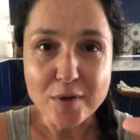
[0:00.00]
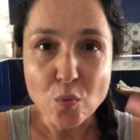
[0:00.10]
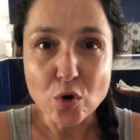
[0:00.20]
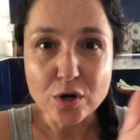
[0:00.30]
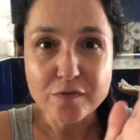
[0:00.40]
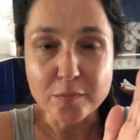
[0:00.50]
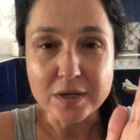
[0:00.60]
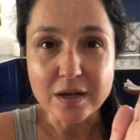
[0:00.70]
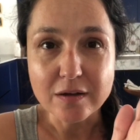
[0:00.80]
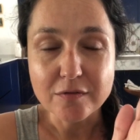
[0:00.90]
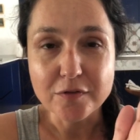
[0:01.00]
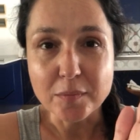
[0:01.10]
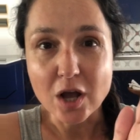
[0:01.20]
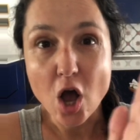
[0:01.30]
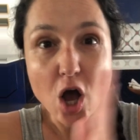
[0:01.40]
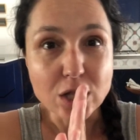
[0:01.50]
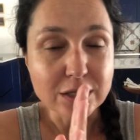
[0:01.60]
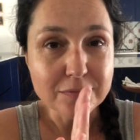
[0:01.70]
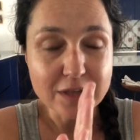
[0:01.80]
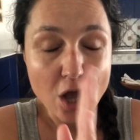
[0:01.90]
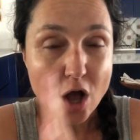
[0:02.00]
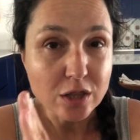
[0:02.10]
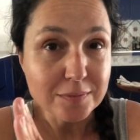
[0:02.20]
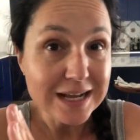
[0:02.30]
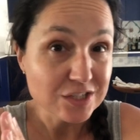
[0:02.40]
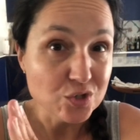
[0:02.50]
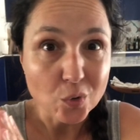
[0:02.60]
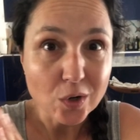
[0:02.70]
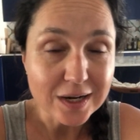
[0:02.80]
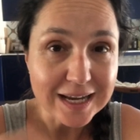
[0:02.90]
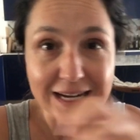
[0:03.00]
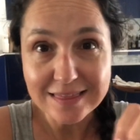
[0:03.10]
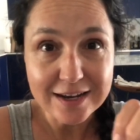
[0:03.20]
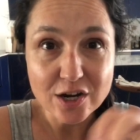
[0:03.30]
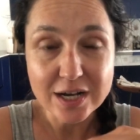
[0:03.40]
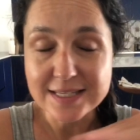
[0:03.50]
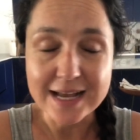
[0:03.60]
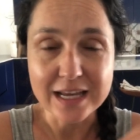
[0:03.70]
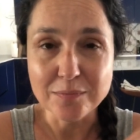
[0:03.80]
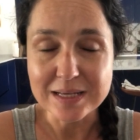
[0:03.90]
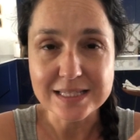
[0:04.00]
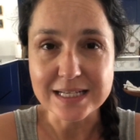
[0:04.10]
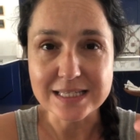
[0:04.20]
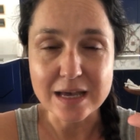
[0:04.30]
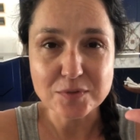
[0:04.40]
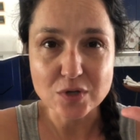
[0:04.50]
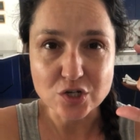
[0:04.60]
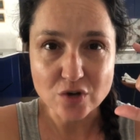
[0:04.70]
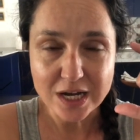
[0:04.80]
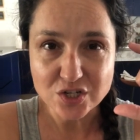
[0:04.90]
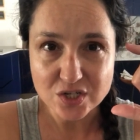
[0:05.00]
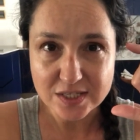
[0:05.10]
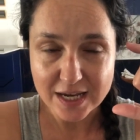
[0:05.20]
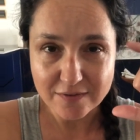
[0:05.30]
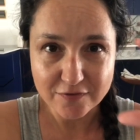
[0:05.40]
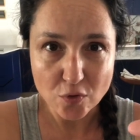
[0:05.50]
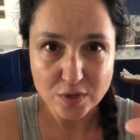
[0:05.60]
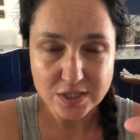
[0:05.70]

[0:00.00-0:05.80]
word from a column, the column next door, get in there because that can mess things up. So I try and just like focus